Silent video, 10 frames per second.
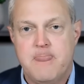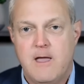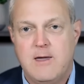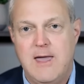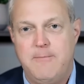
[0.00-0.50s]

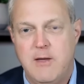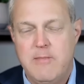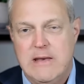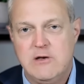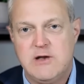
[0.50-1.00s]
keep
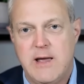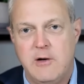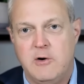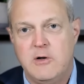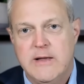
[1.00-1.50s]
him in
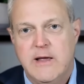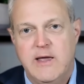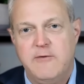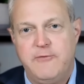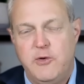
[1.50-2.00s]
jail
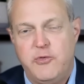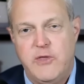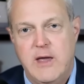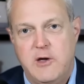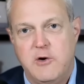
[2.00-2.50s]
if you
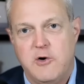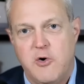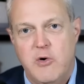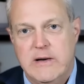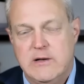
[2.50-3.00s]
think you're
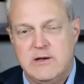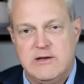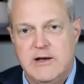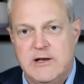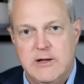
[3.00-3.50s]
going to
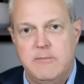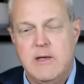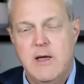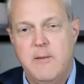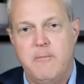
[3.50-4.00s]
send him
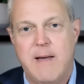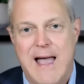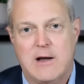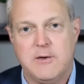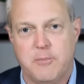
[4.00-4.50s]

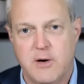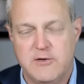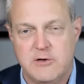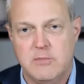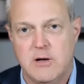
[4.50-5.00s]
back to
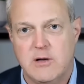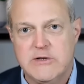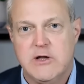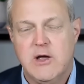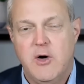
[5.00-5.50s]
prison,
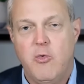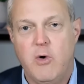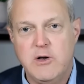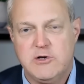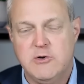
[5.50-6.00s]
because
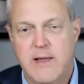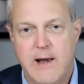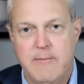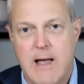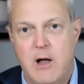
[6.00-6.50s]
once you let
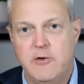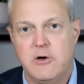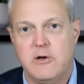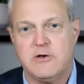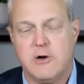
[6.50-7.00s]
him out, you're
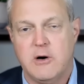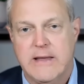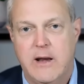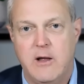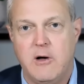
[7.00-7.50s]
going to start
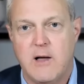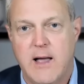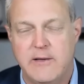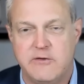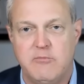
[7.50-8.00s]
getting all
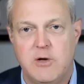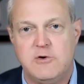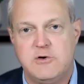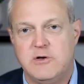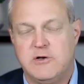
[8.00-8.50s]
kinds of
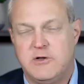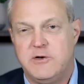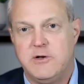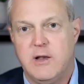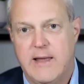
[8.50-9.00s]
motions to
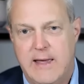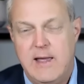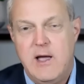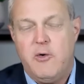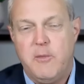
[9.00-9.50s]
delay
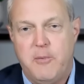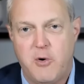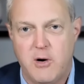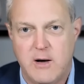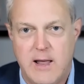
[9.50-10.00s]

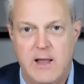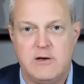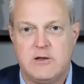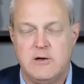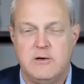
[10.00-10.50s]
report dates, to